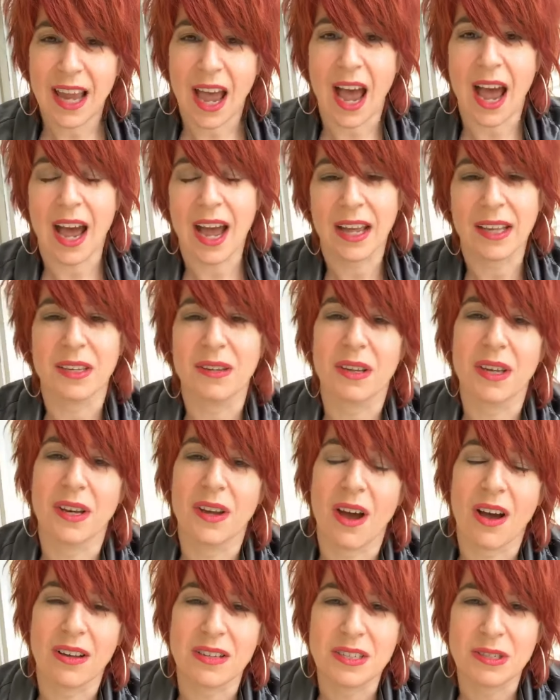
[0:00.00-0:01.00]
Uh, you
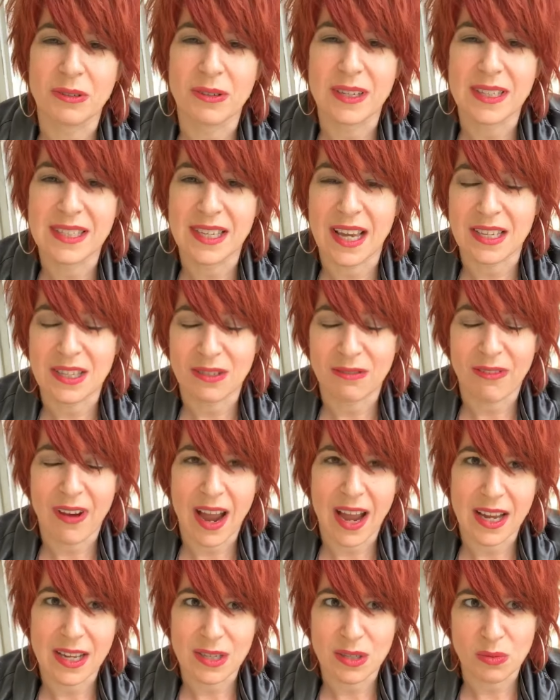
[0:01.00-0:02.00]
can also
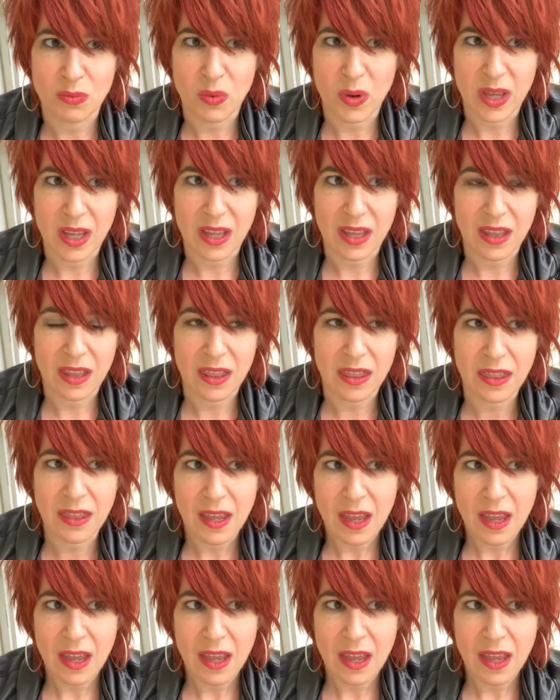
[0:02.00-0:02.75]
accessorize with